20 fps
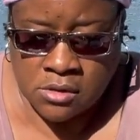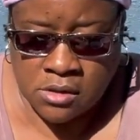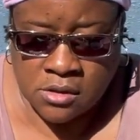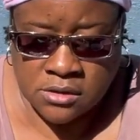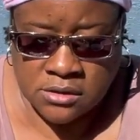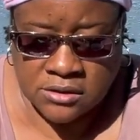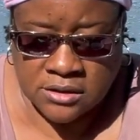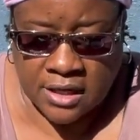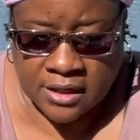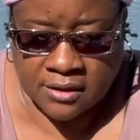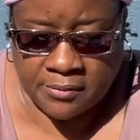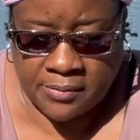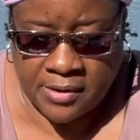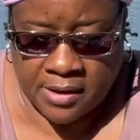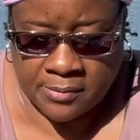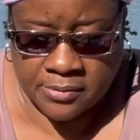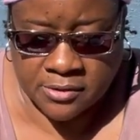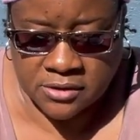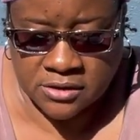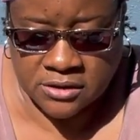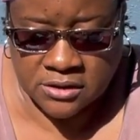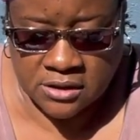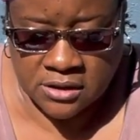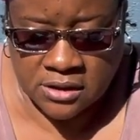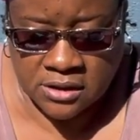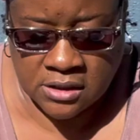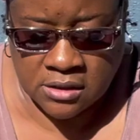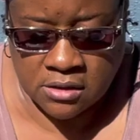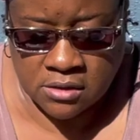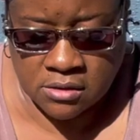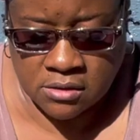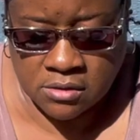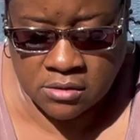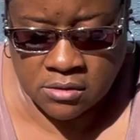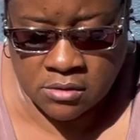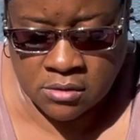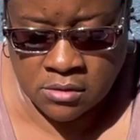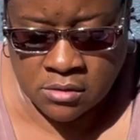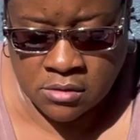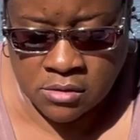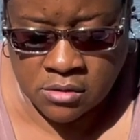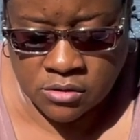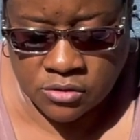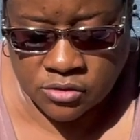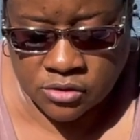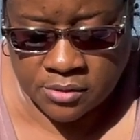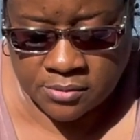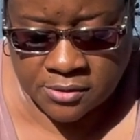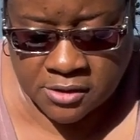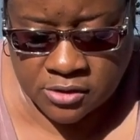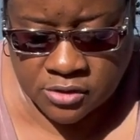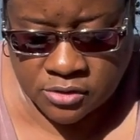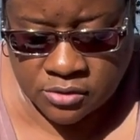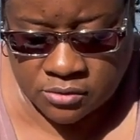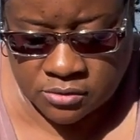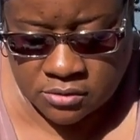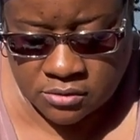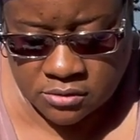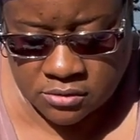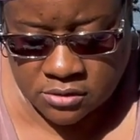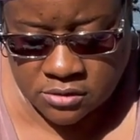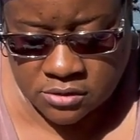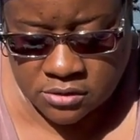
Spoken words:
It's like a pepper seed. So I'm gonna do